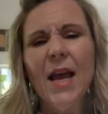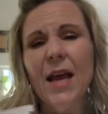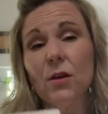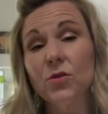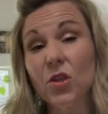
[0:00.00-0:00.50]

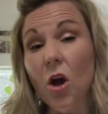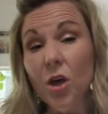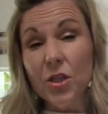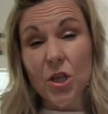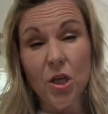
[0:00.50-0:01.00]
it'll
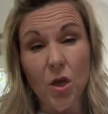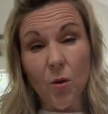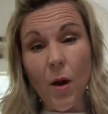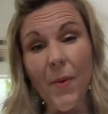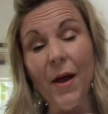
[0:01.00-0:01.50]
talk to
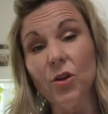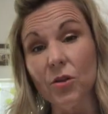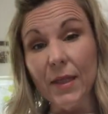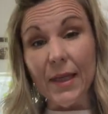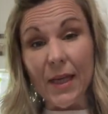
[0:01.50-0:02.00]
you about your
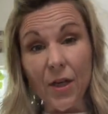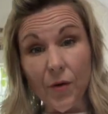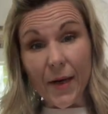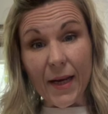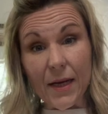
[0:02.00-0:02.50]
lean and
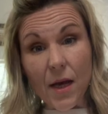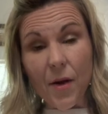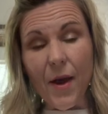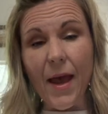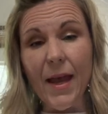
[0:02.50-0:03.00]
green,
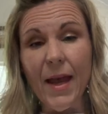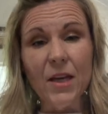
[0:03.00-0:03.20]
okay?